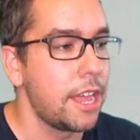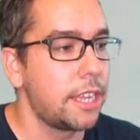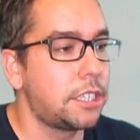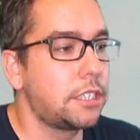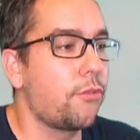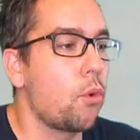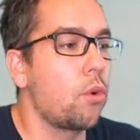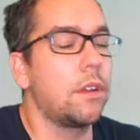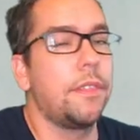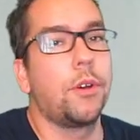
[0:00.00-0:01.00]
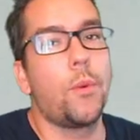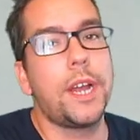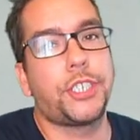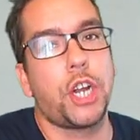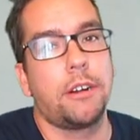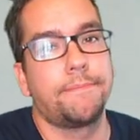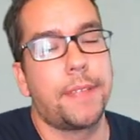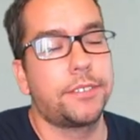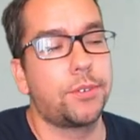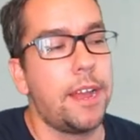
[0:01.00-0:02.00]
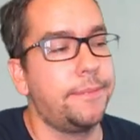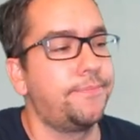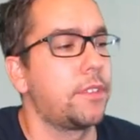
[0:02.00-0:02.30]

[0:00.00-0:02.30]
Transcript: This is for The Witcher. That's right.